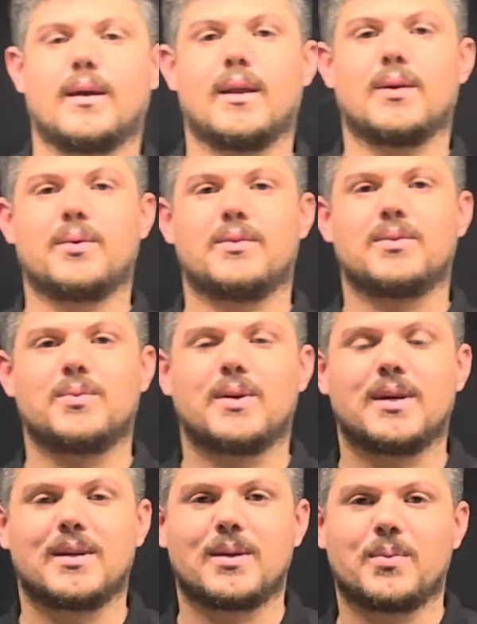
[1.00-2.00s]
Hello
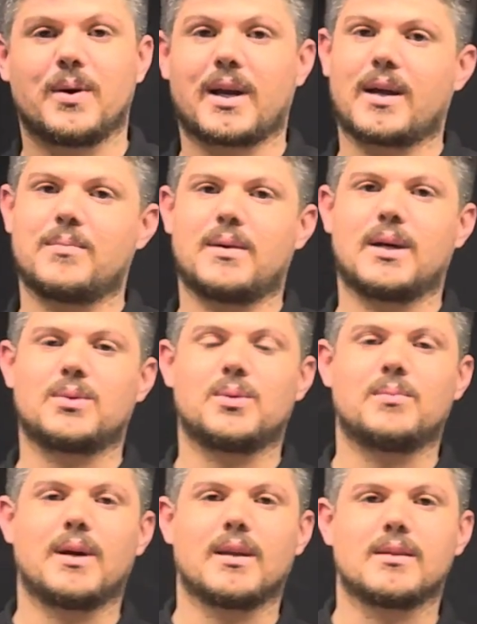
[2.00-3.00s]
everyone, welcome back to
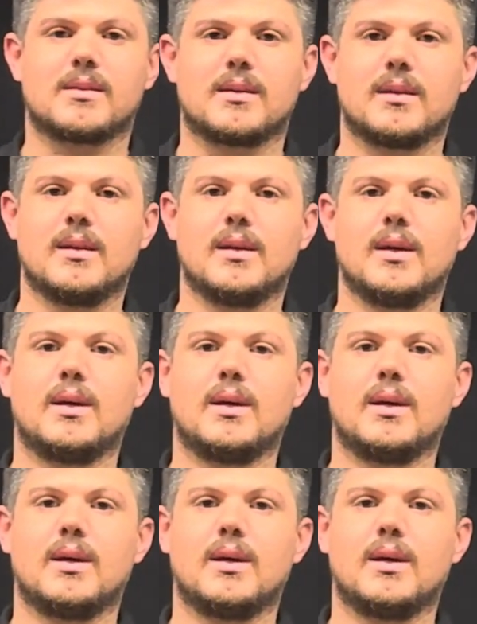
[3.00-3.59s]
my lesson.